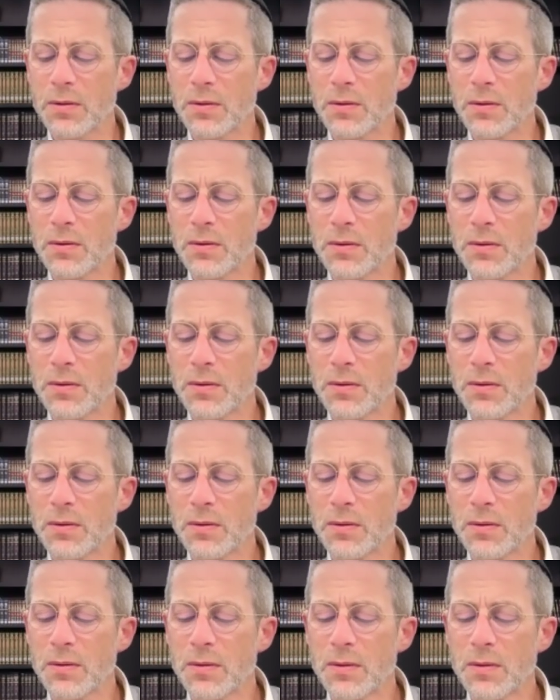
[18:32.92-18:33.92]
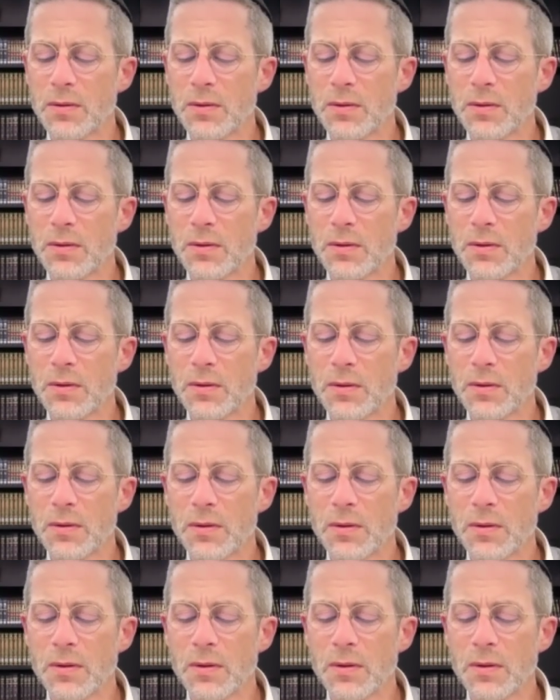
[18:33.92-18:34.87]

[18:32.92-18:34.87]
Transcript: That's the bill. I mean,